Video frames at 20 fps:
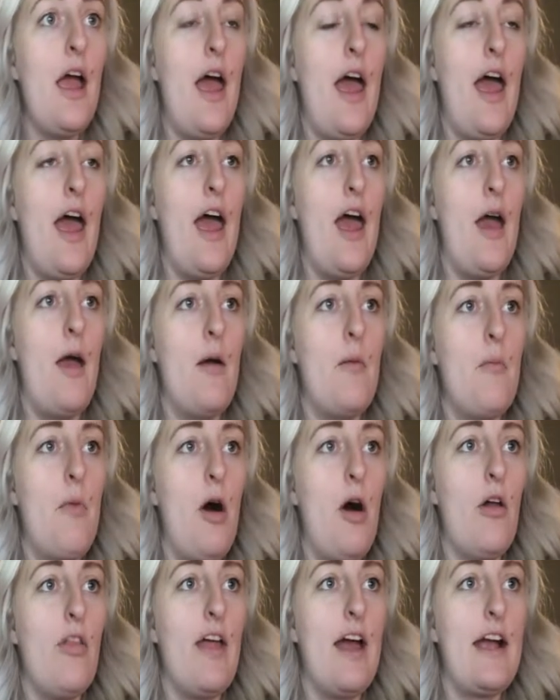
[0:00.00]
um,
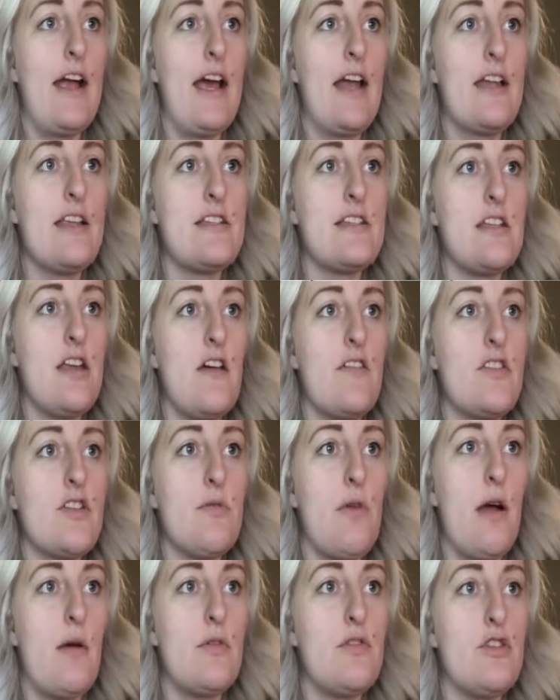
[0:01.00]
all that kind of stuff.
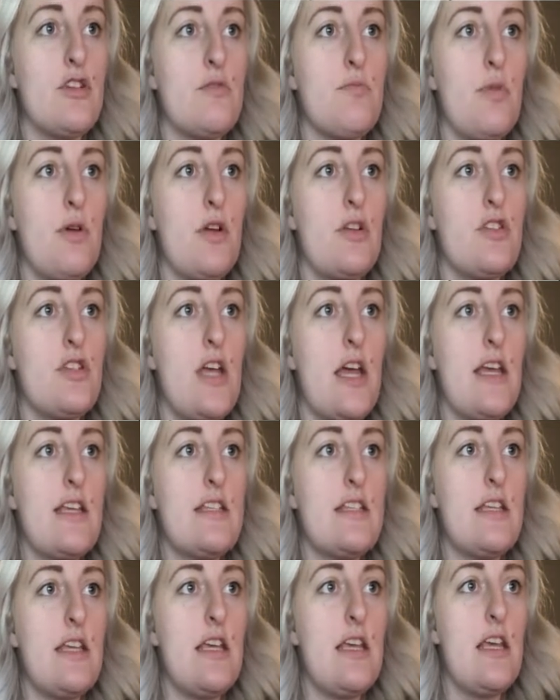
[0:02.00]
So I would just put
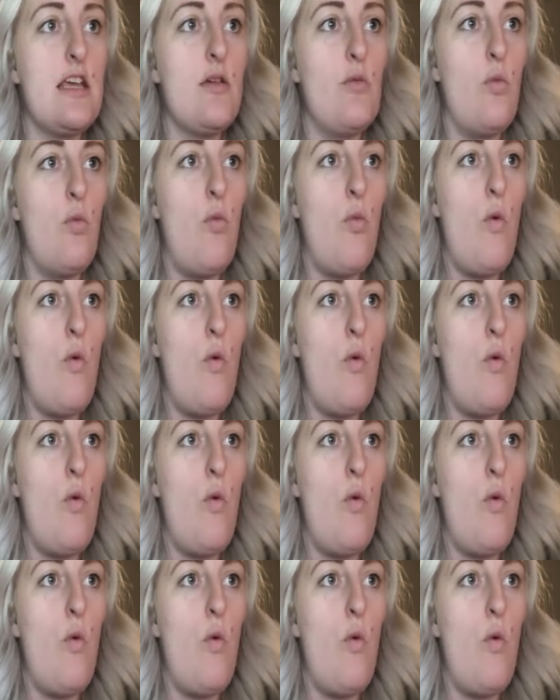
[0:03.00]
Jesse.